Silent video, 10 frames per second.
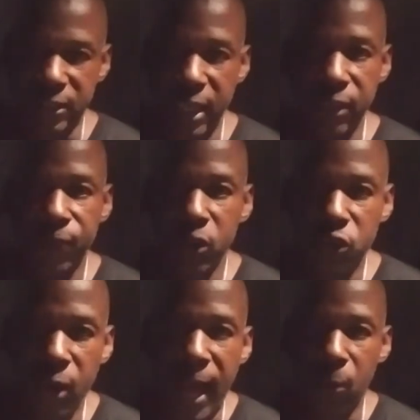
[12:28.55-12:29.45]
I say in the
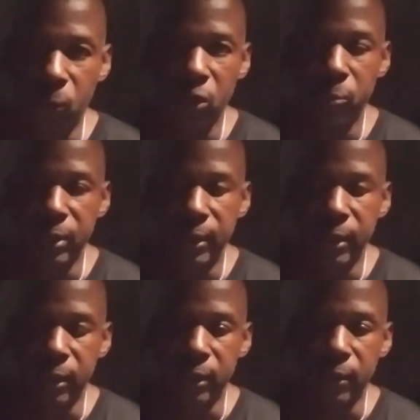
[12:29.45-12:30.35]
future I will be
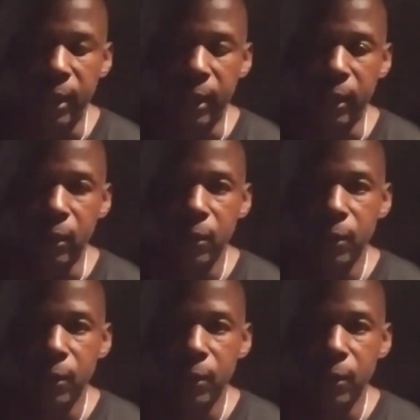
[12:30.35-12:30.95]
getting a